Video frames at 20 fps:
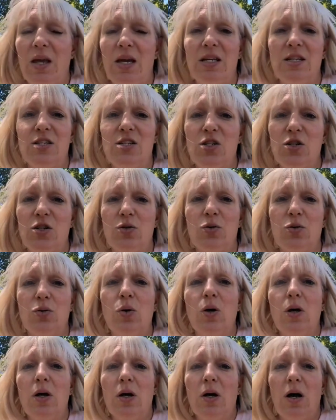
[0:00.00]

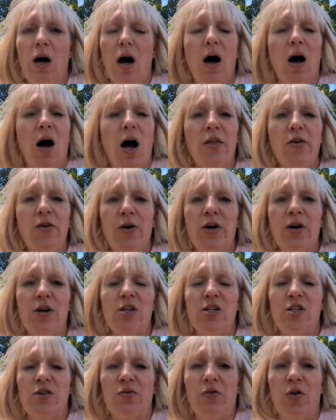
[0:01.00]
into other
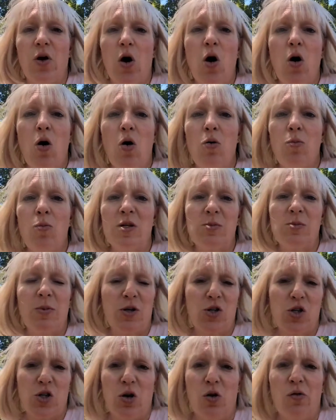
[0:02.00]
areas of the home,
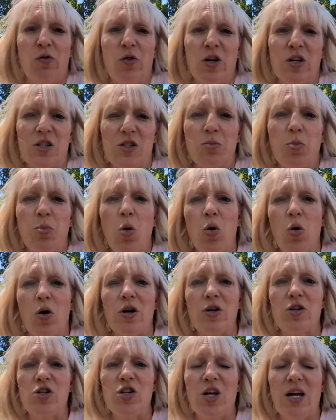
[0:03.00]
especially over his
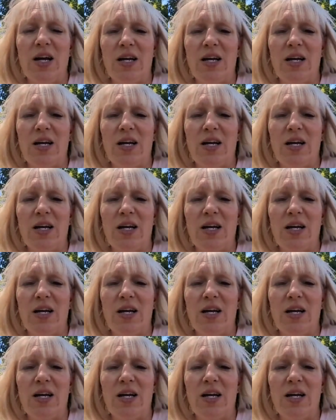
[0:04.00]
porch.